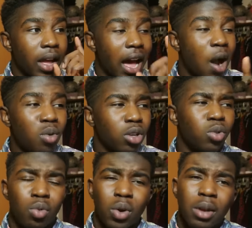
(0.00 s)
I want to
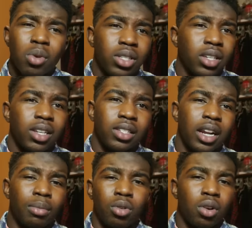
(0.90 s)
do way more skits than
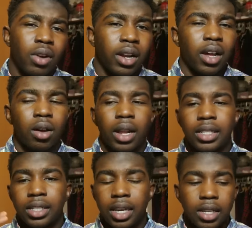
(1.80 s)
I'm doing right now. Like,
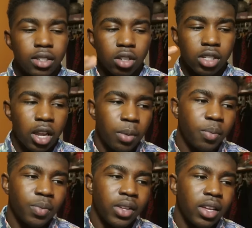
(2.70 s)
skits are
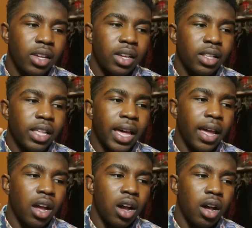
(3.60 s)
something
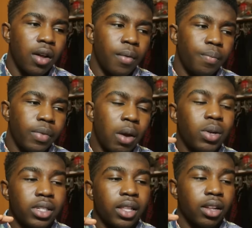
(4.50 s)
that, I
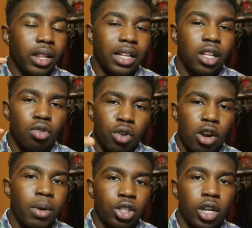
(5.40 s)
wouldn't say that, like, they're
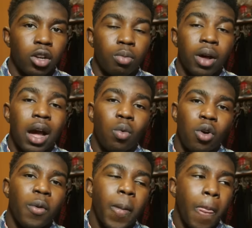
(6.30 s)
rare on my channel, but I
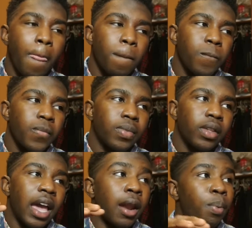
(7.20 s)
want,
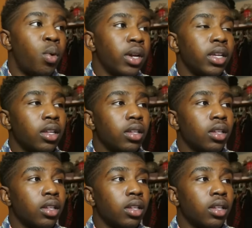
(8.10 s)
at a point